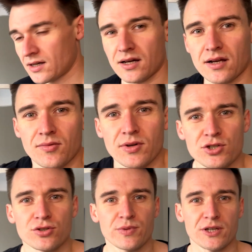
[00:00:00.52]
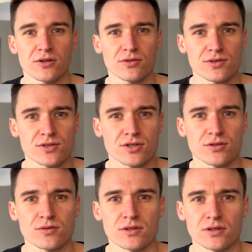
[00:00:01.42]
and we should be good
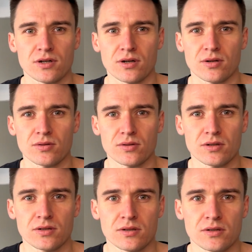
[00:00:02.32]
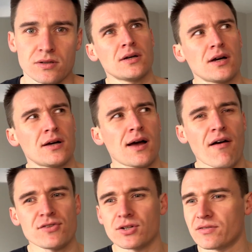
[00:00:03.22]
to go.
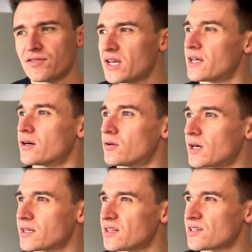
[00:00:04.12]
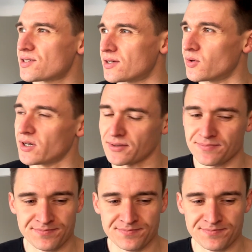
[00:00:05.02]
Haven't done a video like this in a while.